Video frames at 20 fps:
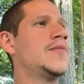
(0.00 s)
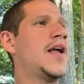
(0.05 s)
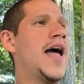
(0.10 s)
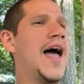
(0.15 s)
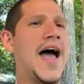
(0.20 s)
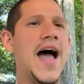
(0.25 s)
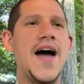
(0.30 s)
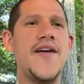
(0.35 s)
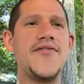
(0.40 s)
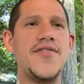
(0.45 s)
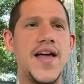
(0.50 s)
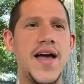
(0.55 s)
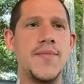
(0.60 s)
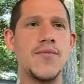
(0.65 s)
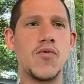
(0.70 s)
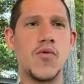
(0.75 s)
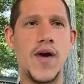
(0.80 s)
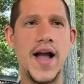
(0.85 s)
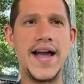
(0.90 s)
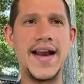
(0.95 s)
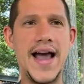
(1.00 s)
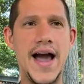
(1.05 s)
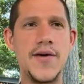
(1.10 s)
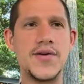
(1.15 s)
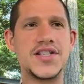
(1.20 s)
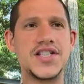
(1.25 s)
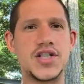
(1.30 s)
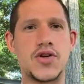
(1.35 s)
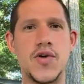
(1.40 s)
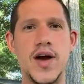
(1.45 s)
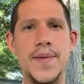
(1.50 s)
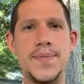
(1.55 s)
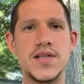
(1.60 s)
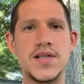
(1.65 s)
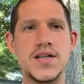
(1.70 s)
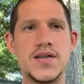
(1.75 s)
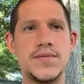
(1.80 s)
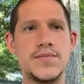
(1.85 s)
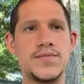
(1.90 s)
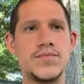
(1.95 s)
Have them write out a
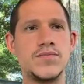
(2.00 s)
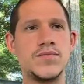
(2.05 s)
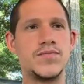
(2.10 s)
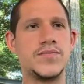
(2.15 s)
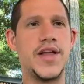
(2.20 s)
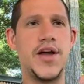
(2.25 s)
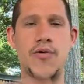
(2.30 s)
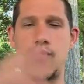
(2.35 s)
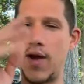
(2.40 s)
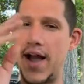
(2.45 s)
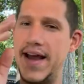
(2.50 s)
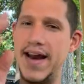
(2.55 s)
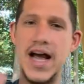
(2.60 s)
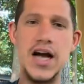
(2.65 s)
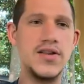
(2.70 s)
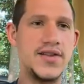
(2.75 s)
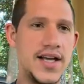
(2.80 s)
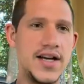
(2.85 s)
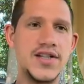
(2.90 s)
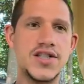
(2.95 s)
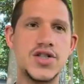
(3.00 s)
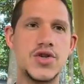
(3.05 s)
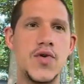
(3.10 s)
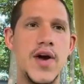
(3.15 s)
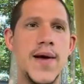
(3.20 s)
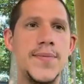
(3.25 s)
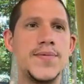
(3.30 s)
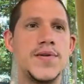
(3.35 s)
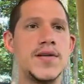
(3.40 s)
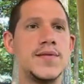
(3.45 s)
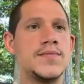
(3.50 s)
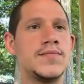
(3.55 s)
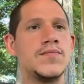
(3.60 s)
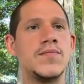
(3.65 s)
script. They write out their script.